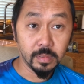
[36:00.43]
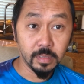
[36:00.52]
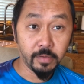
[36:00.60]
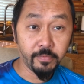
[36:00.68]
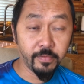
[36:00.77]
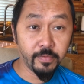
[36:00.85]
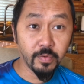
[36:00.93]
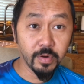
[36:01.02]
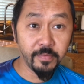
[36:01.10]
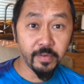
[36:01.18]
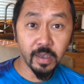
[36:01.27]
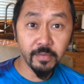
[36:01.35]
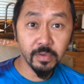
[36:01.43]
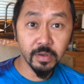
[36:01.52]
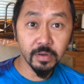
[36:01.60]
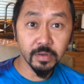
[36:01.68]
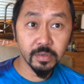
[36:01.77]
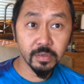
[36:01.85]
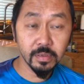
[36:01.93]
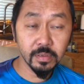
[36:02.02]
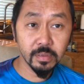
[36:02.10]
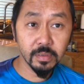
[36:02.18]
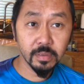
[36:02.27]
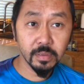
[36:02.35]
for 45 years.
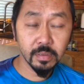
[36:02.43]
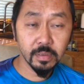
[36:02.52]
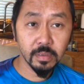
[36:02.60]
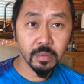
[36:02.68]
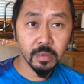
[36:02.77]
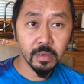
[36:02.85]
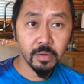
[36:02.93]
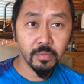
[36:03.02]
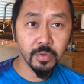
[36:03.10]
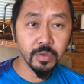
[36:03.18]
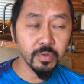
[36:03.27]
When you